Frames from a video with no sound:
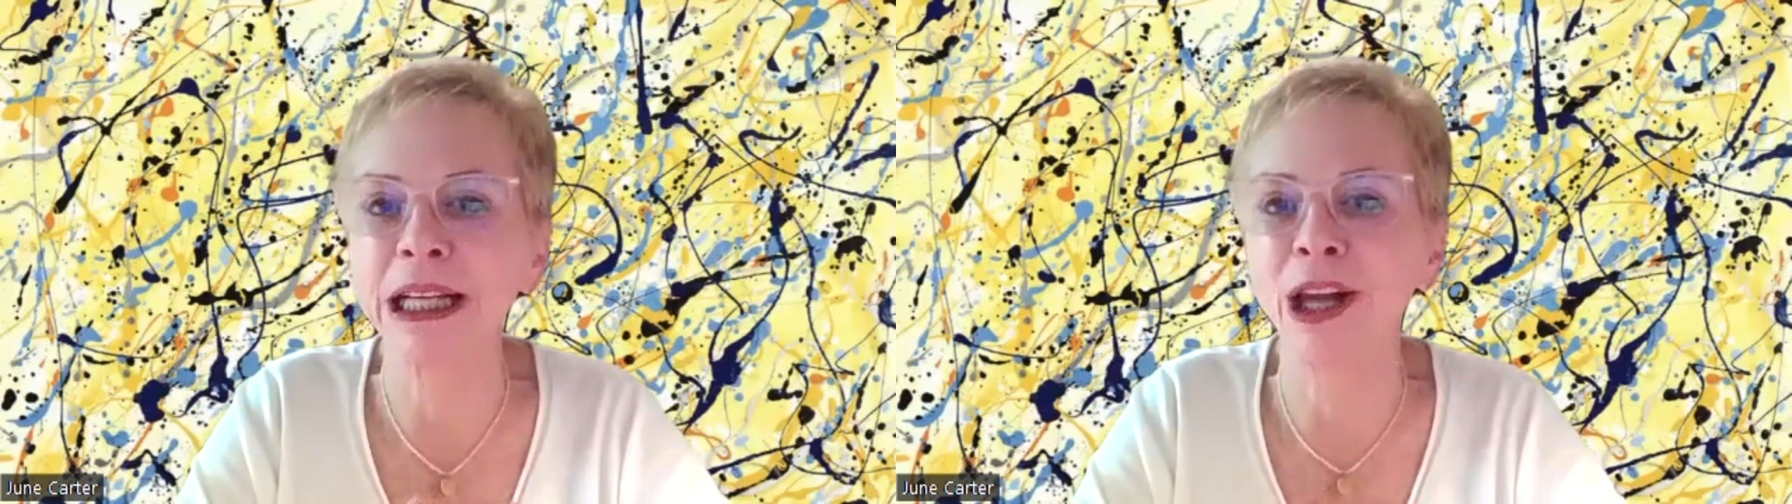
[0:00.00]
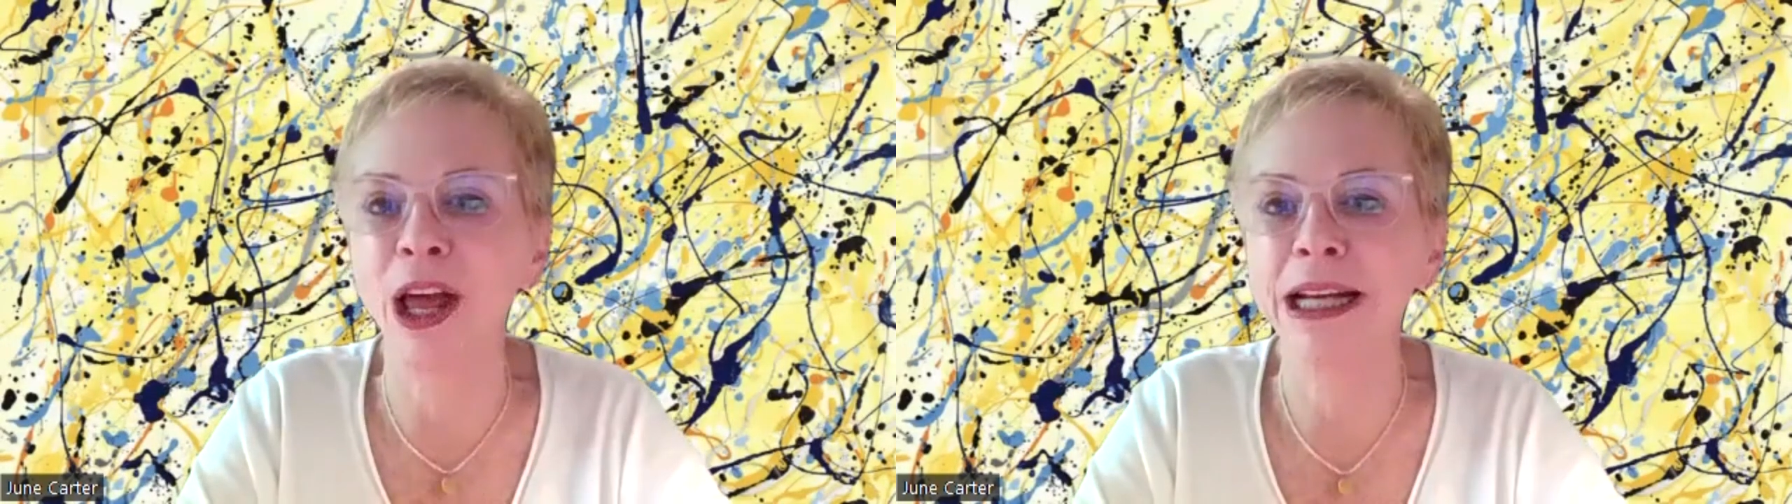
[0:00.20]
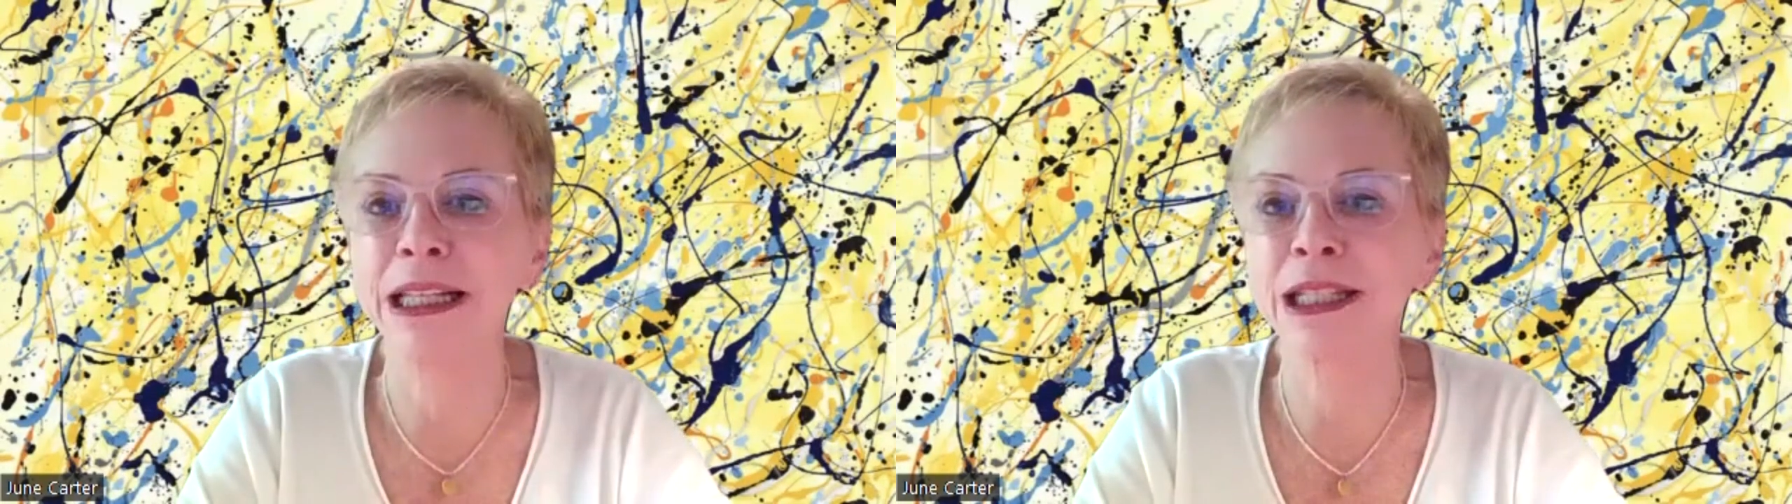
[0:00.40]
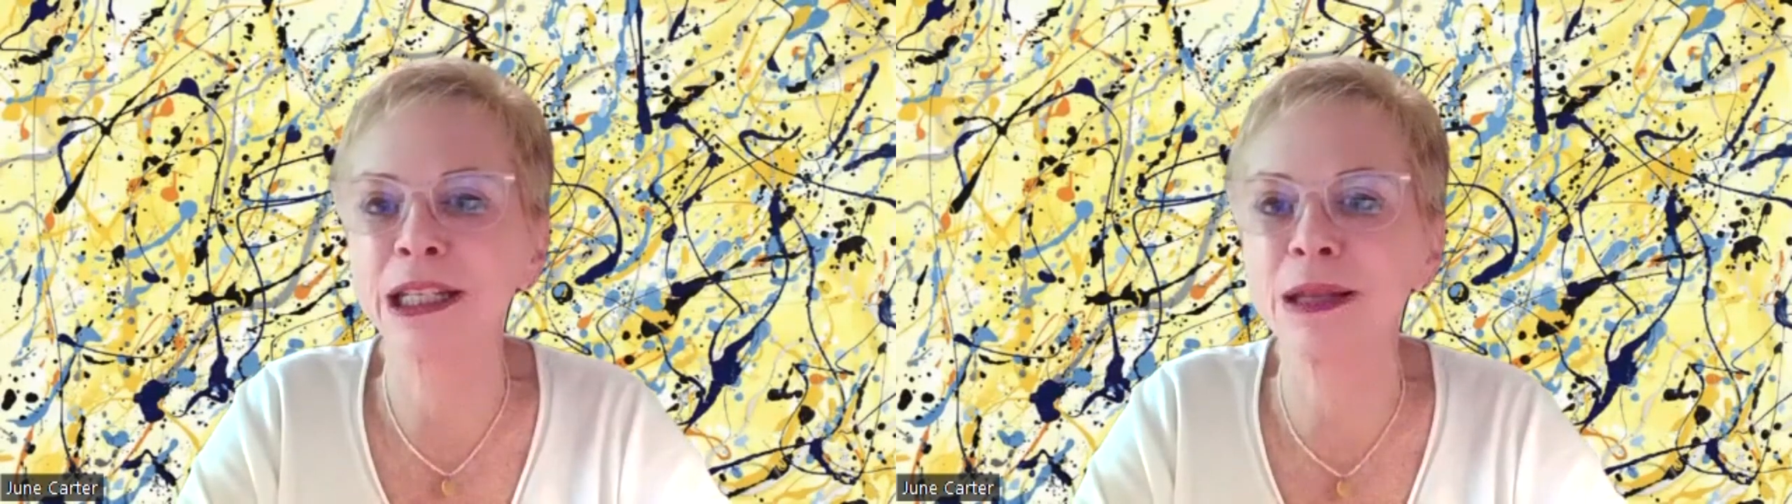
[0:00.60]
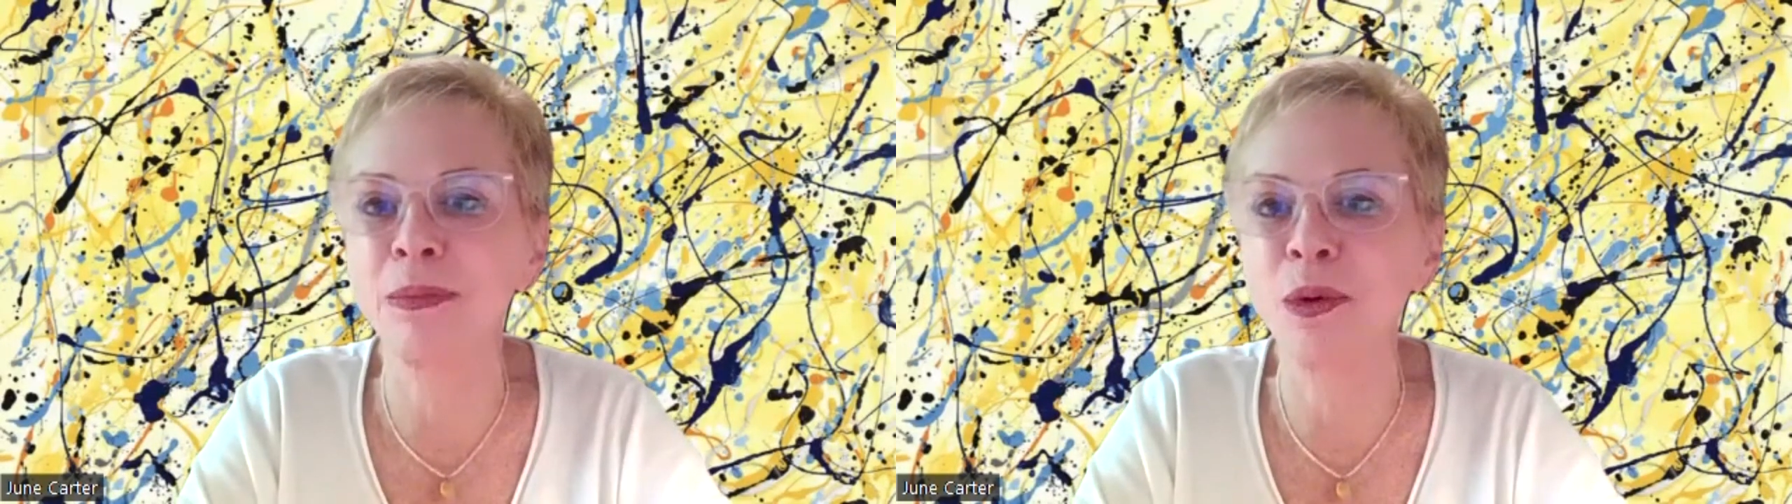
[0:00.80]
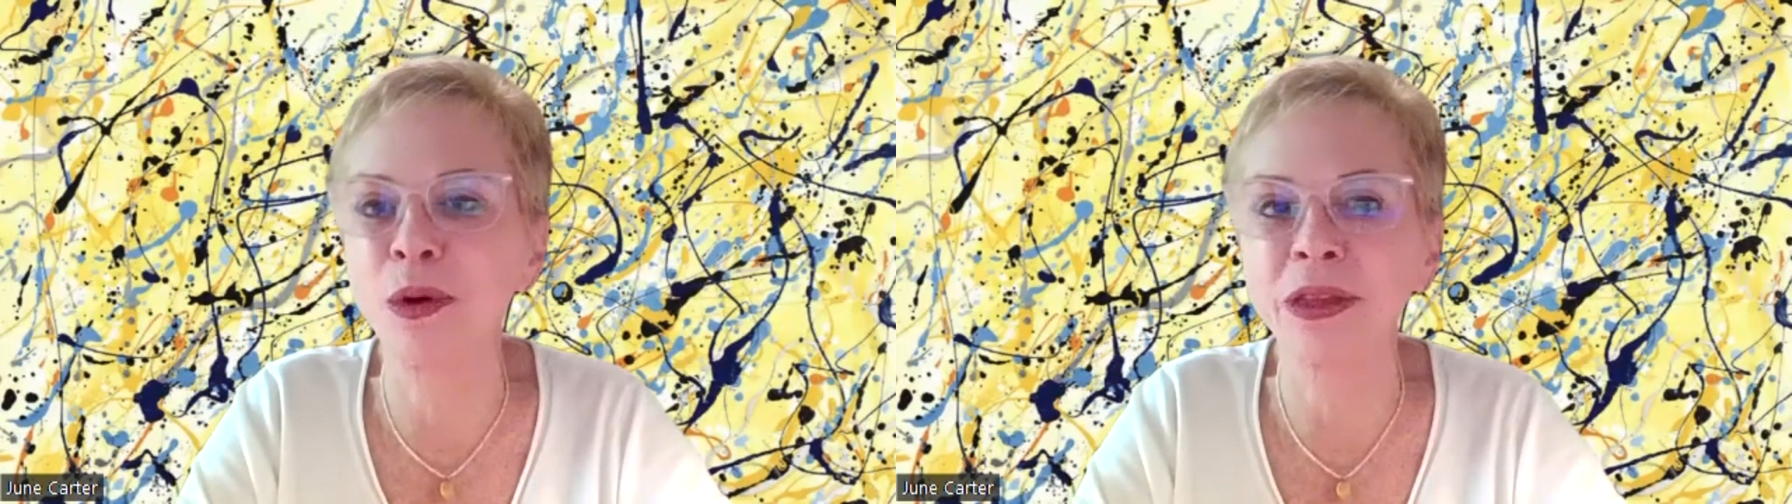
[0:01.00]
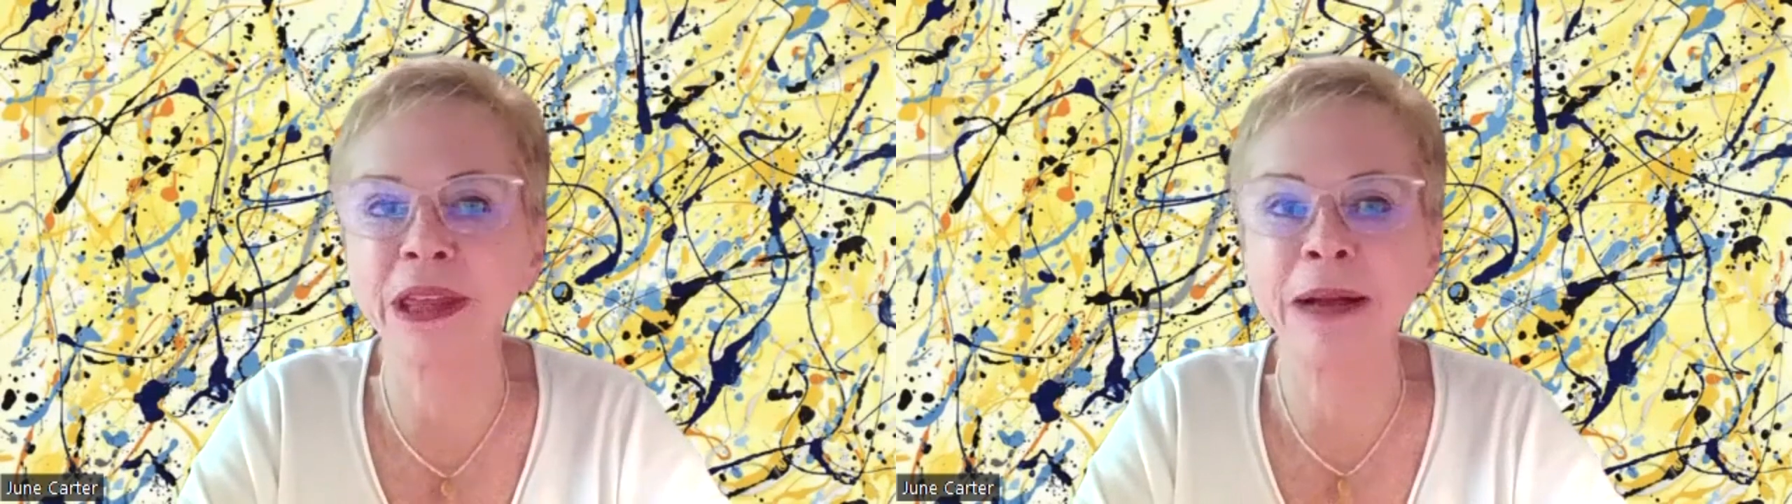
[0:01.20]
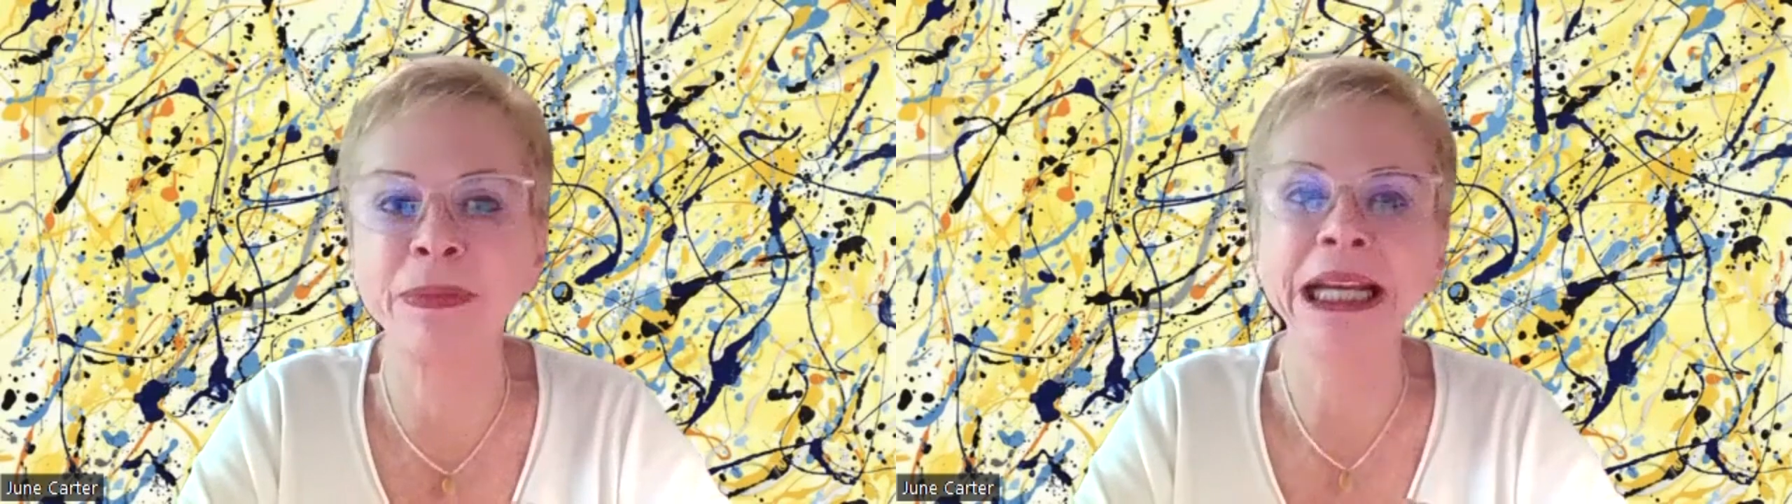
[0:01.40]
clients to support
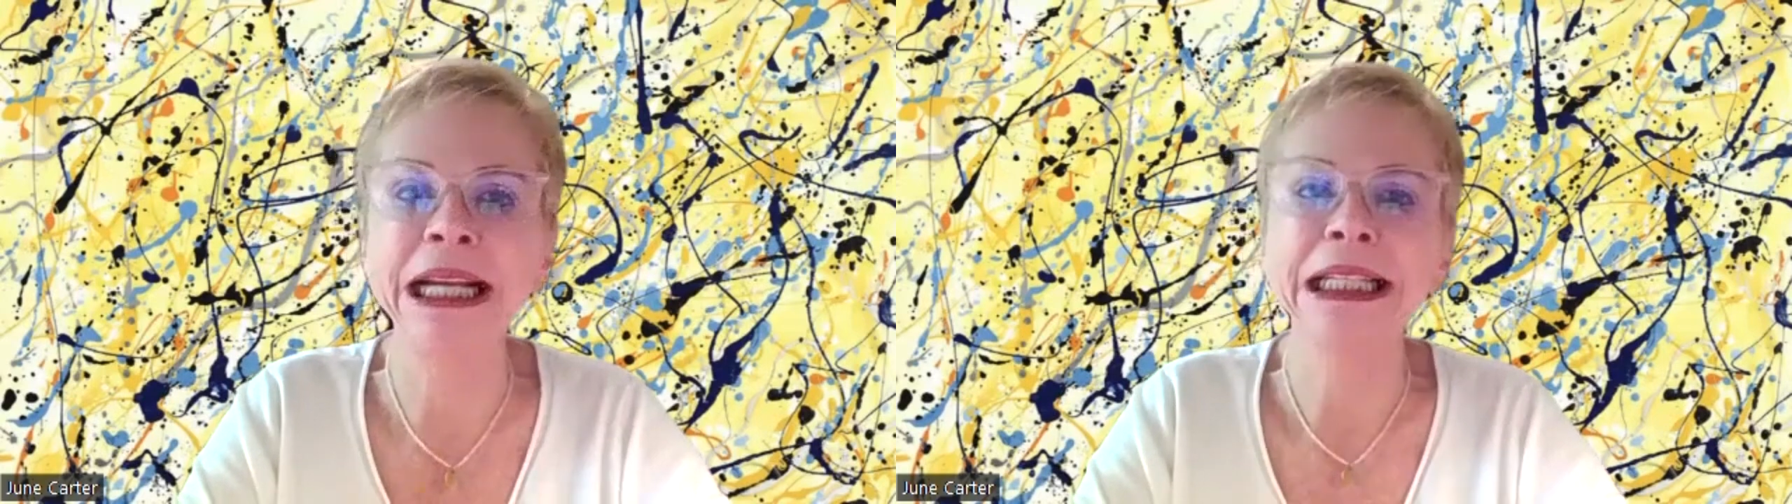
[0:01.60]
them